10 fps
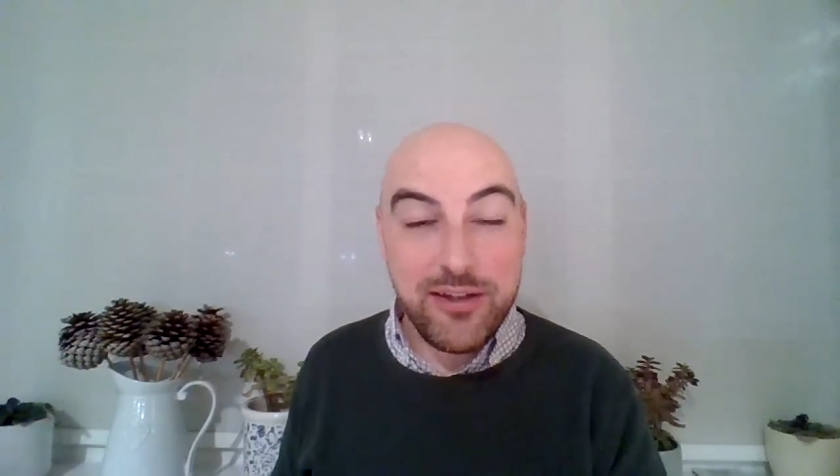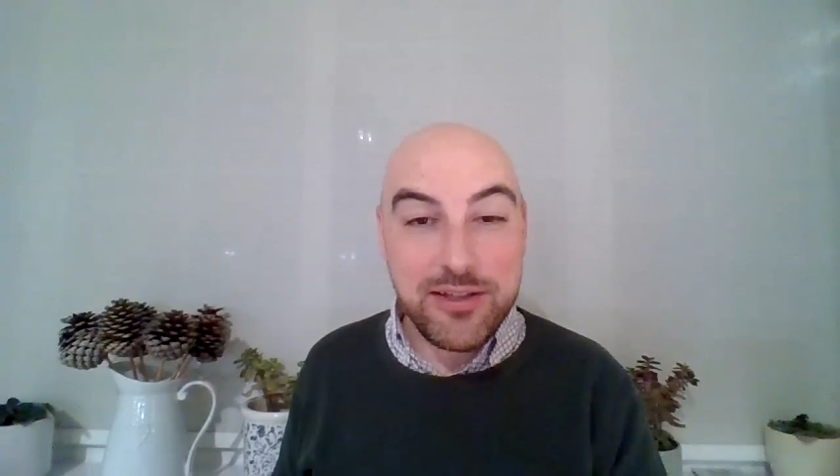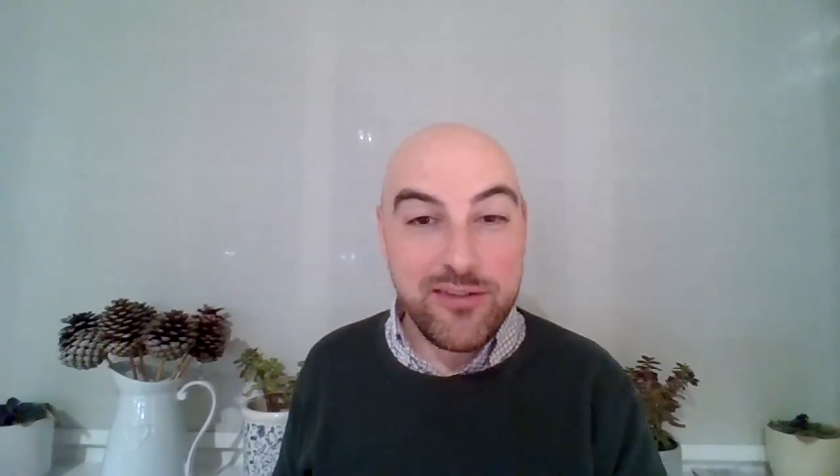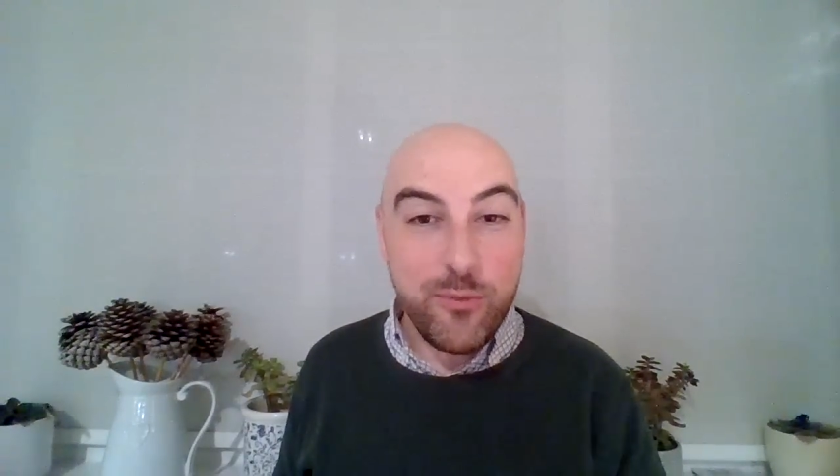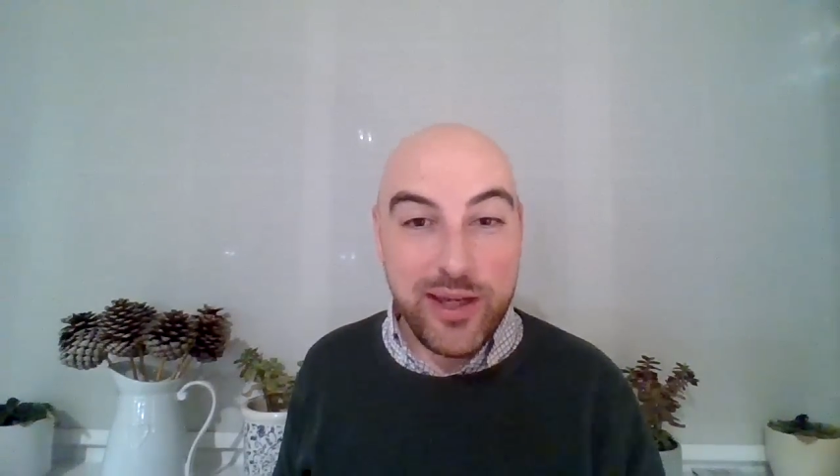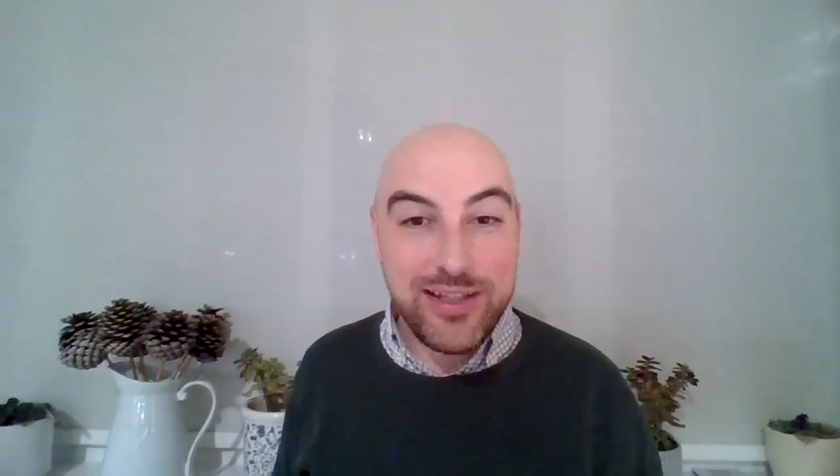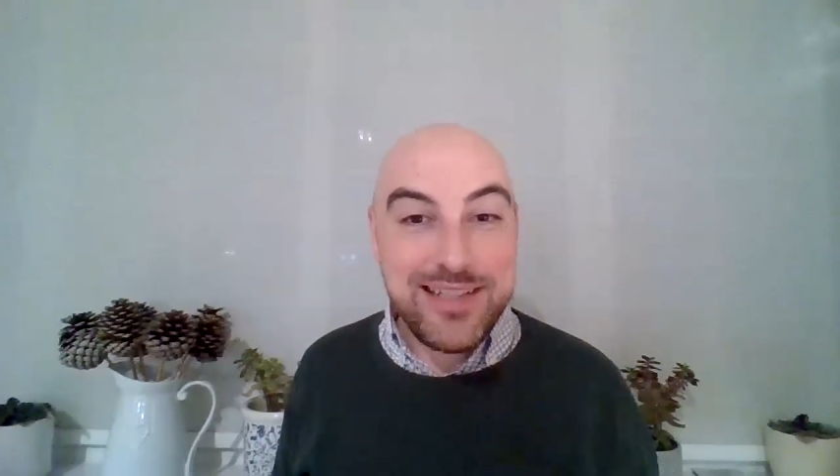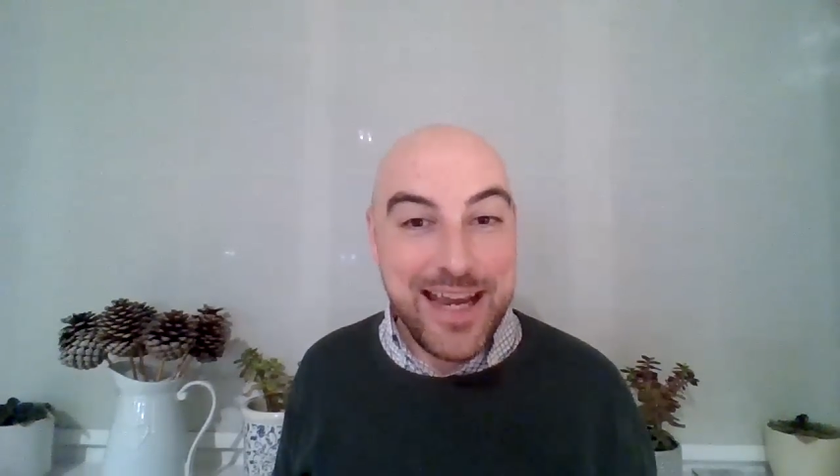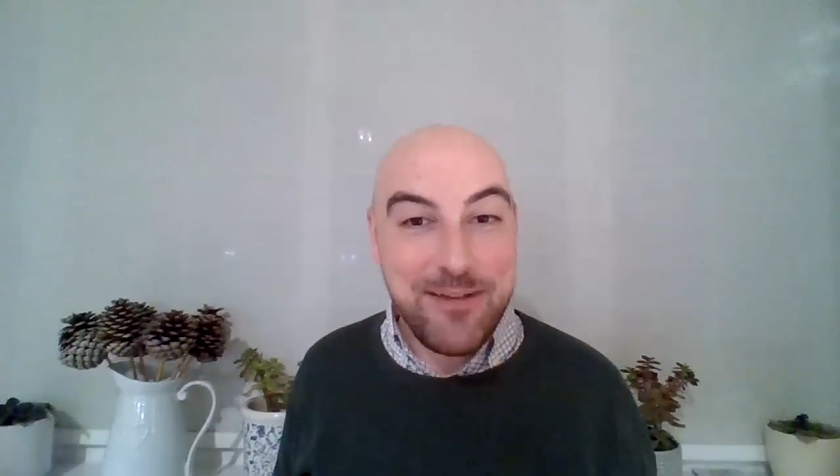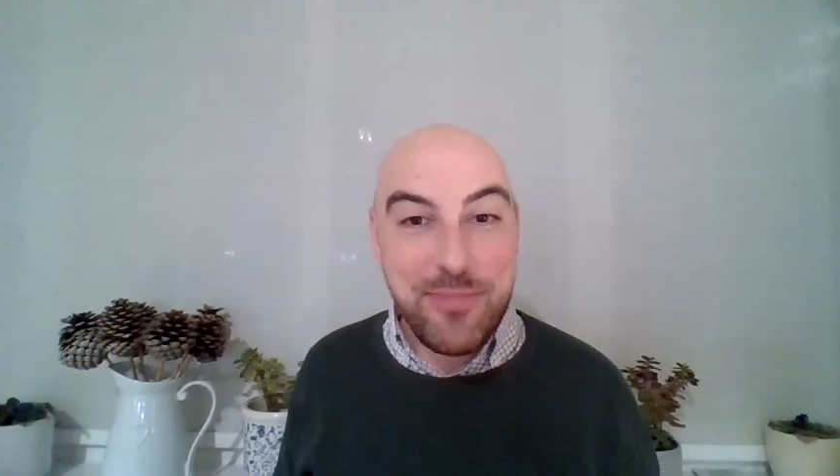because I've waited
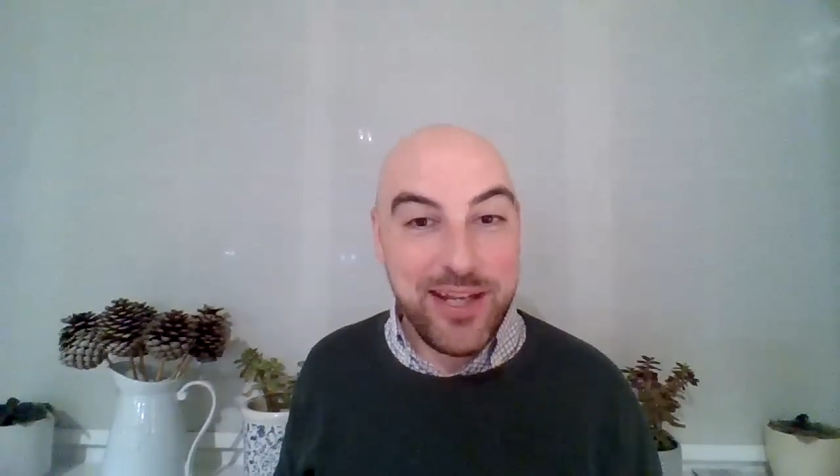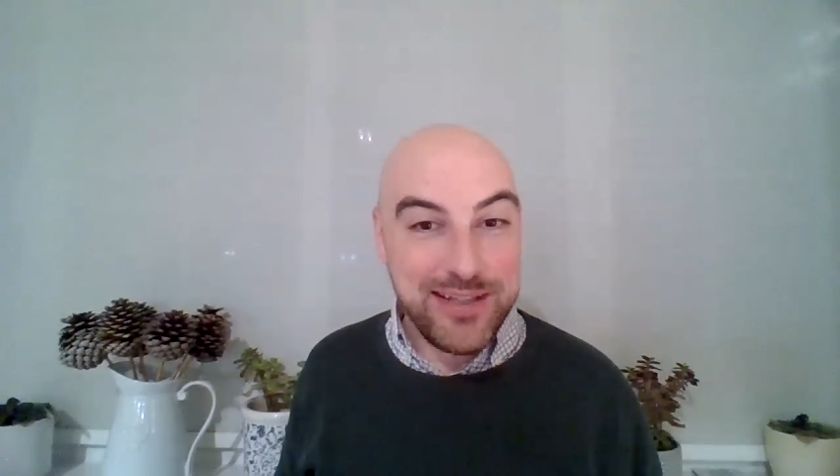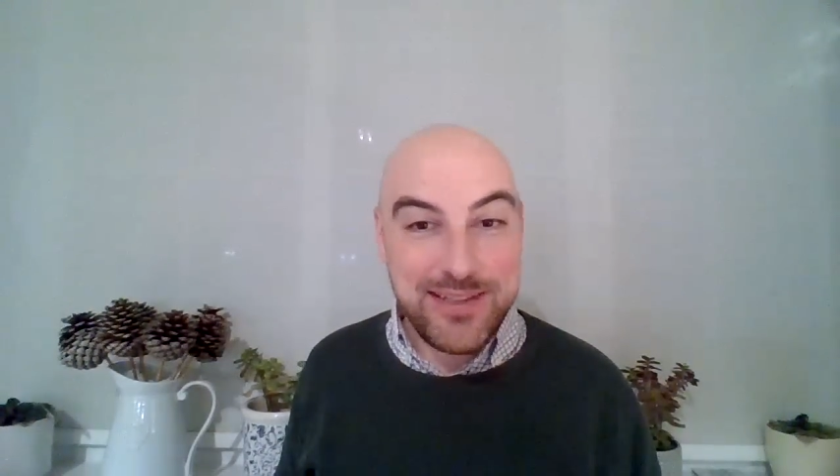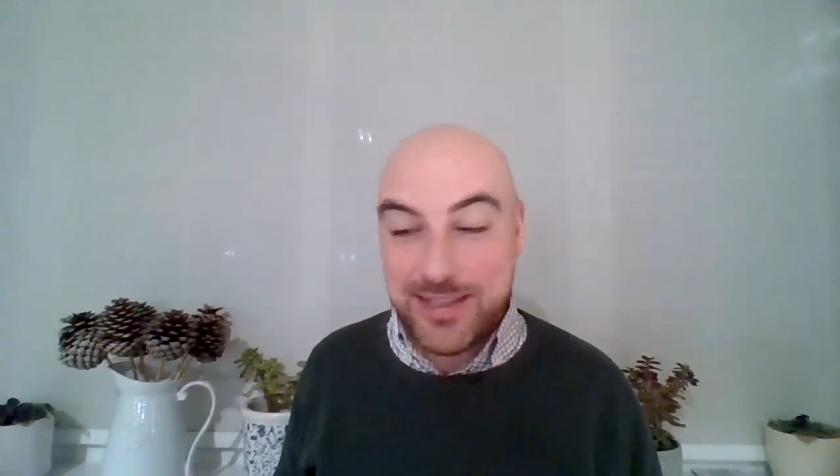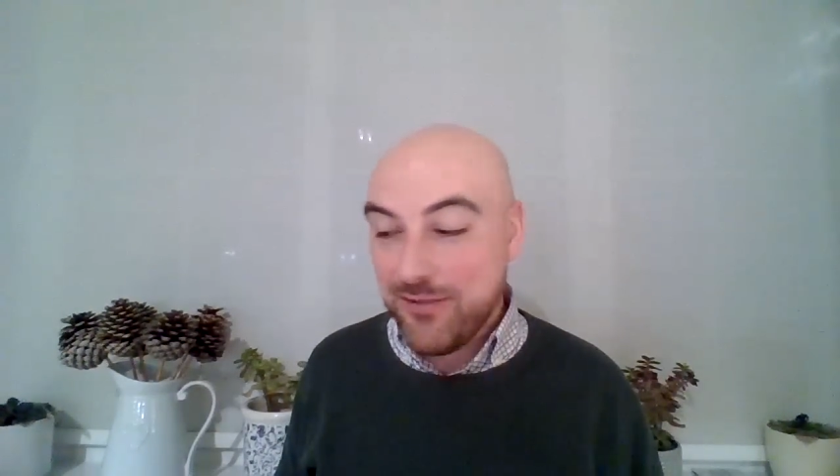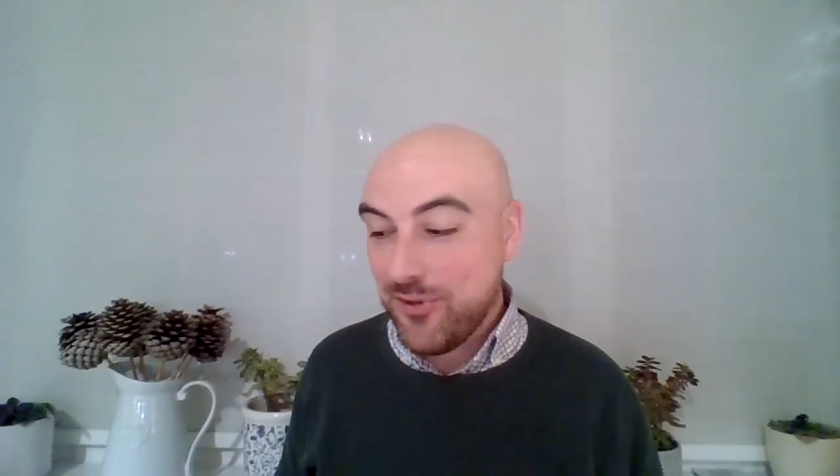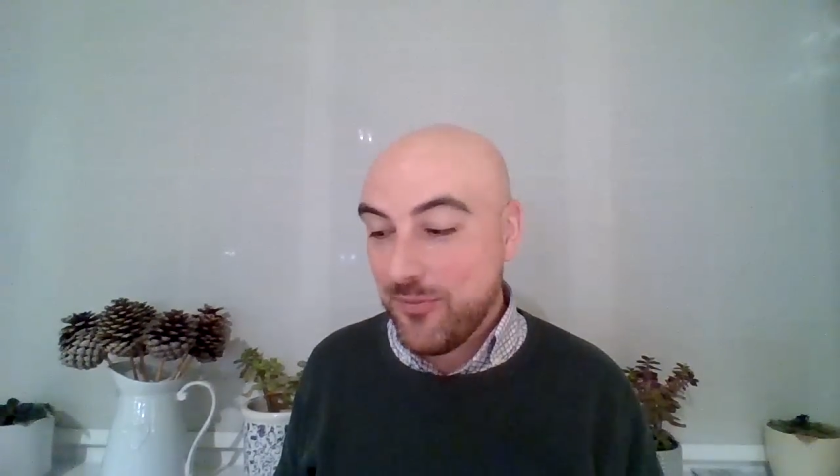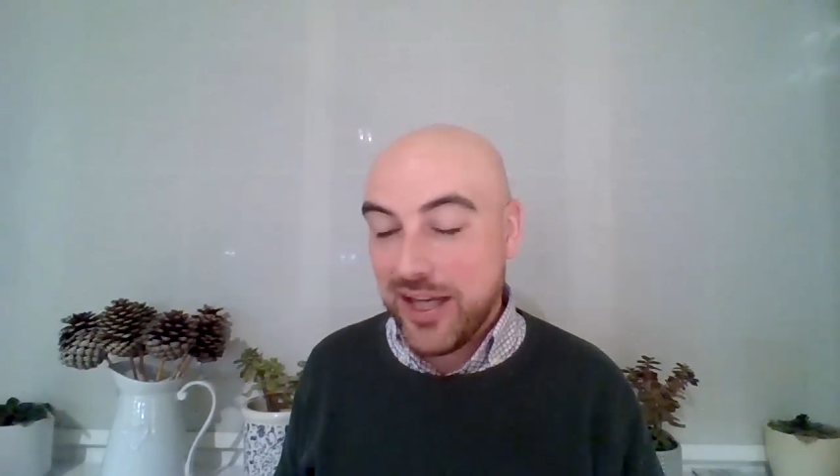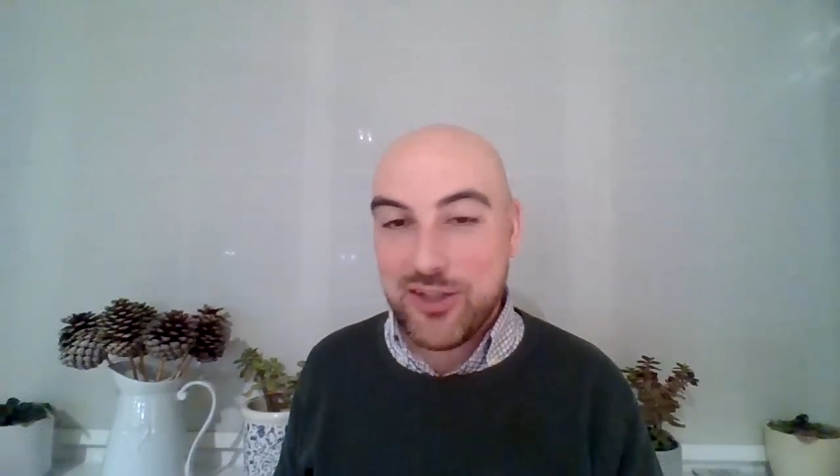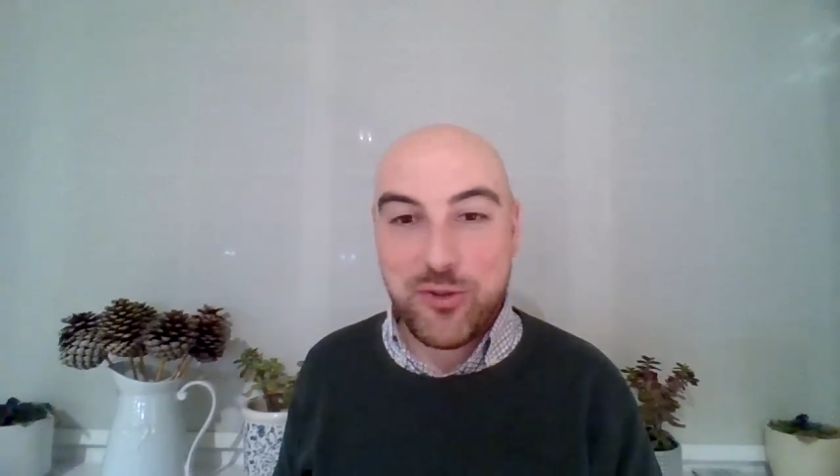10 minutes to give them
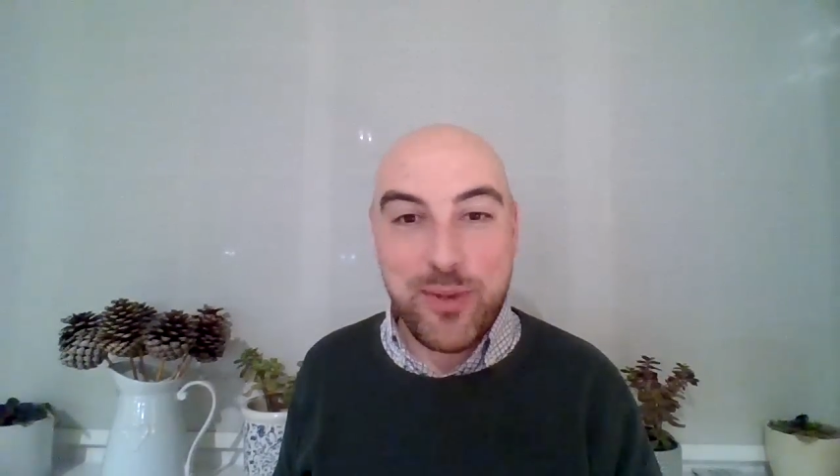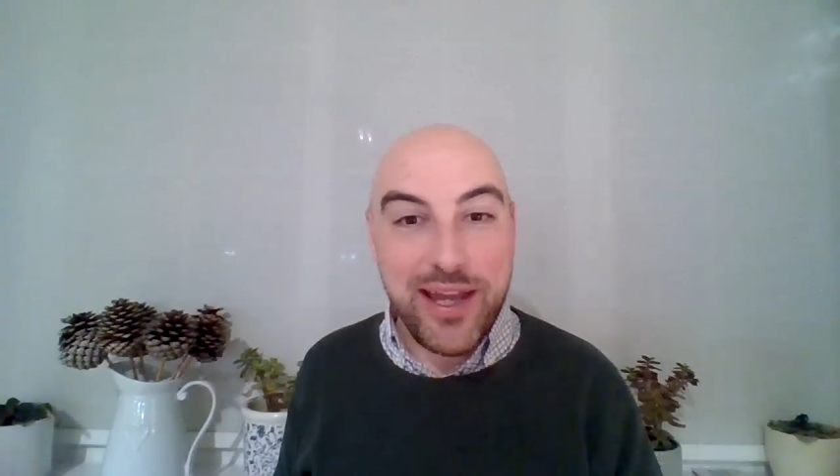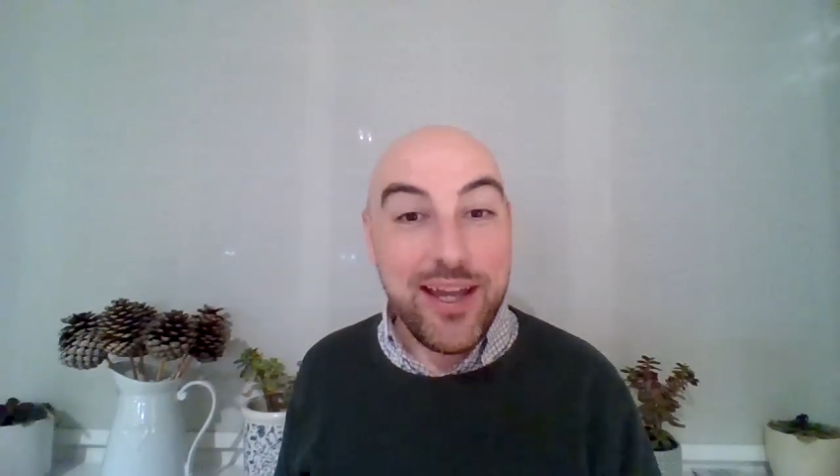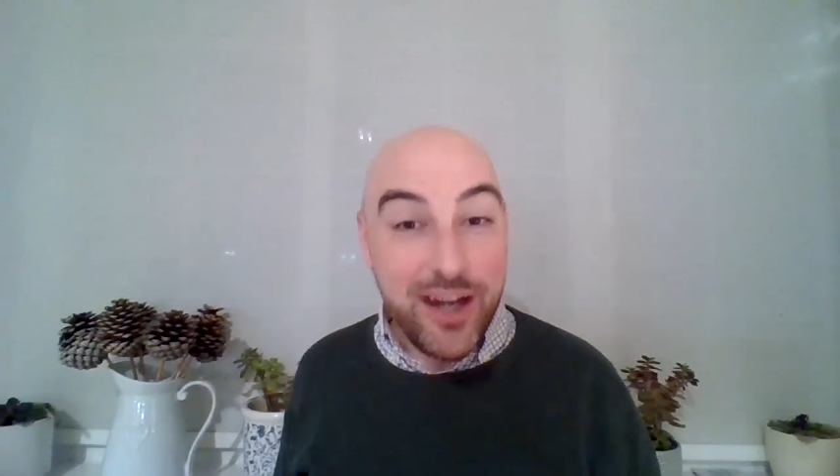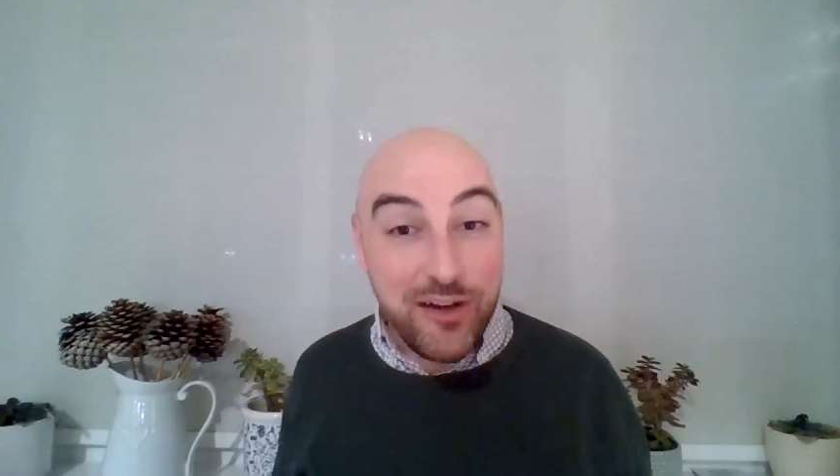the actual bet.